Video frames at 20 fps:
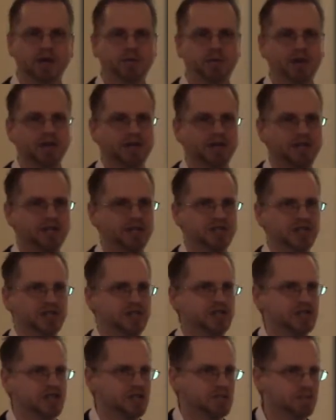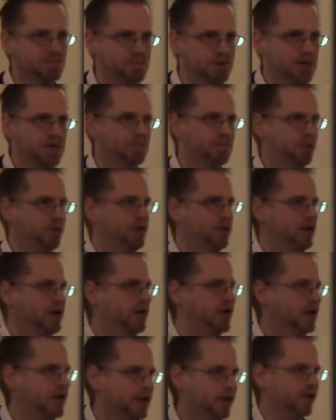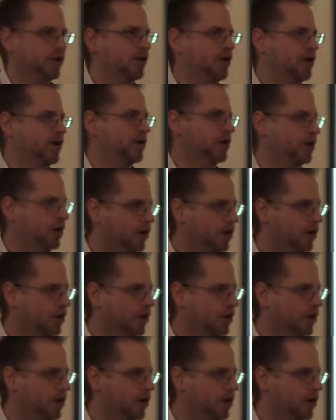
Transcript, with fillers: when he sees his people here on